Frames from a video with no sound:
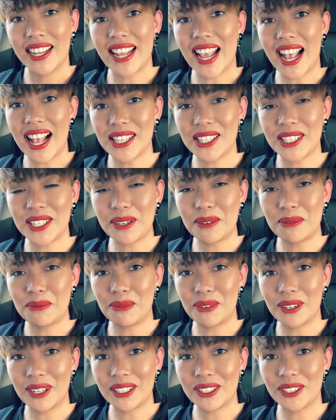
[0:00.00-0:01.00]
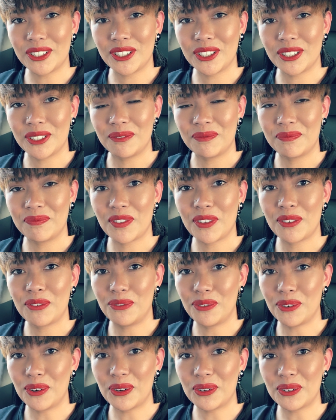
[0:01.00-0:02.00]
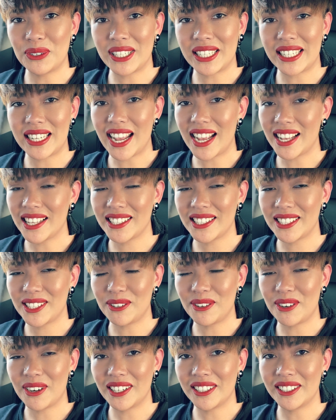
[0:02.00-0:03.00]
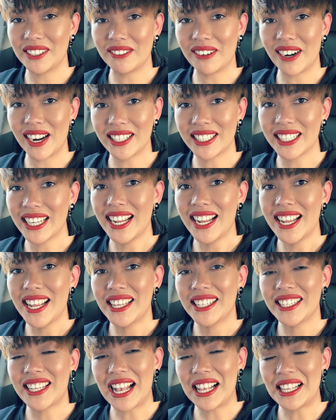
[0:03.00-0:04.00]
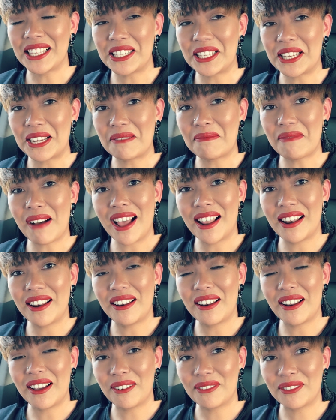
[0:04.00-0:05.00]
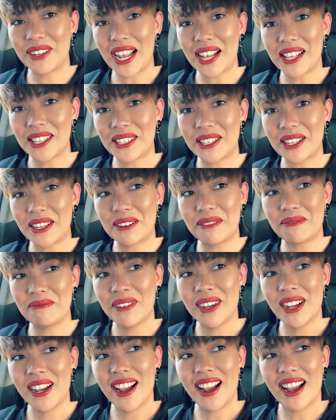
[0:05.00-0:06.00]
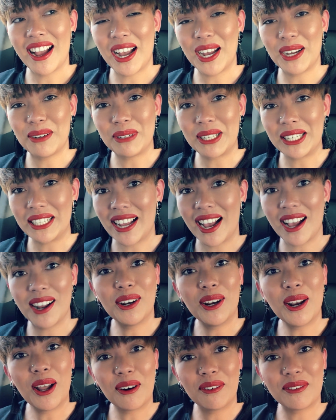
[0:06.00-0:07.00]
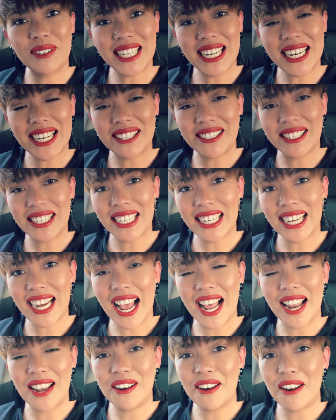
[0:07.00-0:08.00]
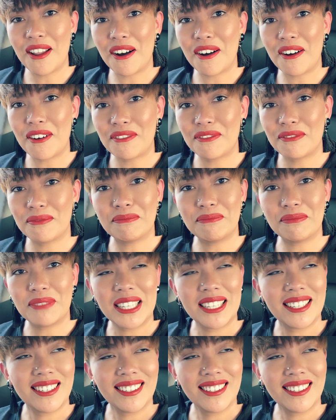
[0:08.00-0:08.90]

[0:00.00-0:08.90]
Calcium rich food, yes, you heard it right. Calcium, I love calcium. I mean, I love dairy, I love